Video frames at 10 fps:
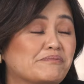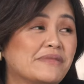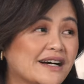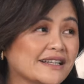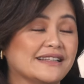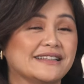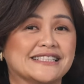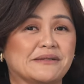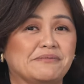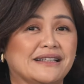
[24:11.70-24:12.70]
But it
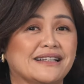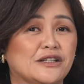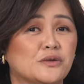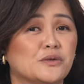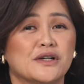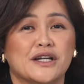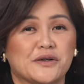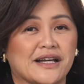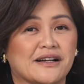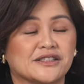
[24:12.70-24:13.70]
doesn't mean that you
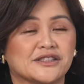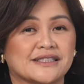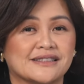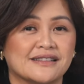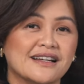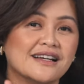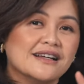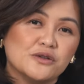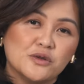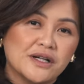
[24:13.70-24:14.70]
cannot just
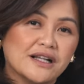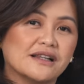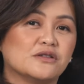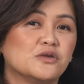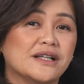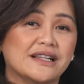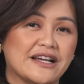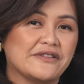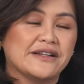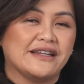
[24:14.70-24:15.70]
Google
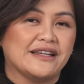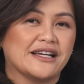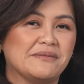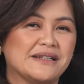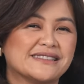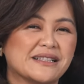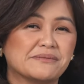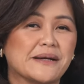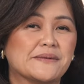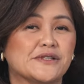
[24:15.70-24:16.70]
everything. I mean,
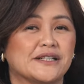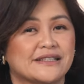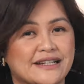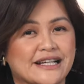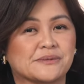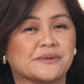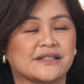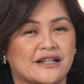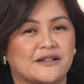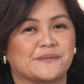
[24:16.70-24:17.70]
sometimes you need an expert
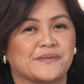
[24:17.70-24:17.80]
help.